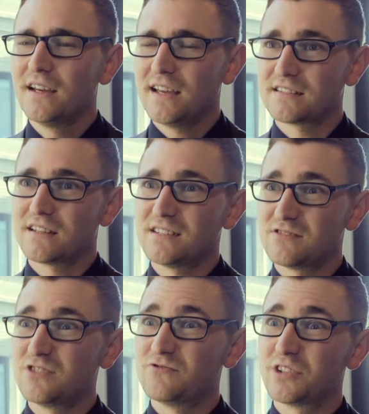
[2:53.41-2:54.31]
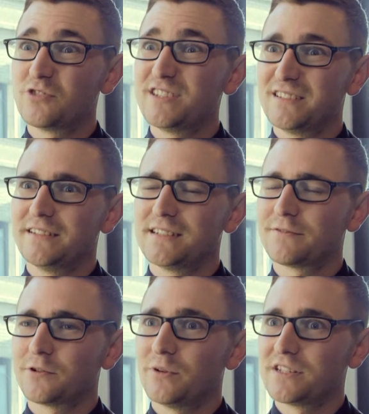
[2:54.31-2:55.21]
is increasingly
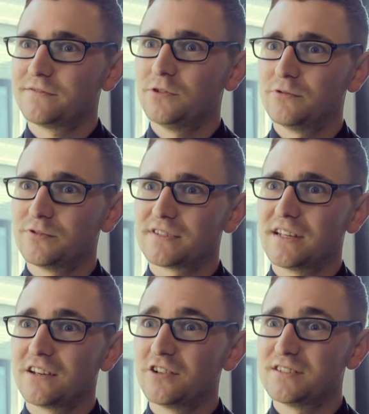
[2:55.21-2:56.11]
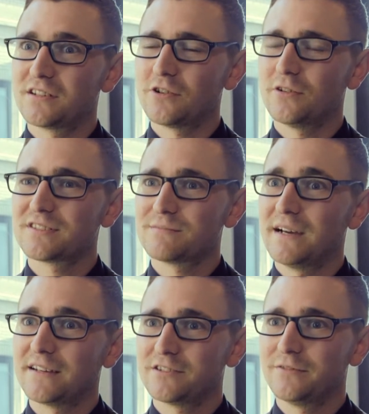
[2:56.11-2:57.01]
difficult as funerals increase in cost
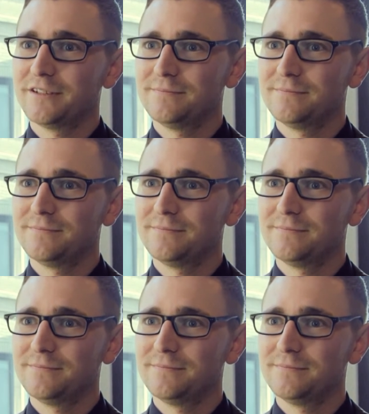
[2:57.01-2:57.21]
massively.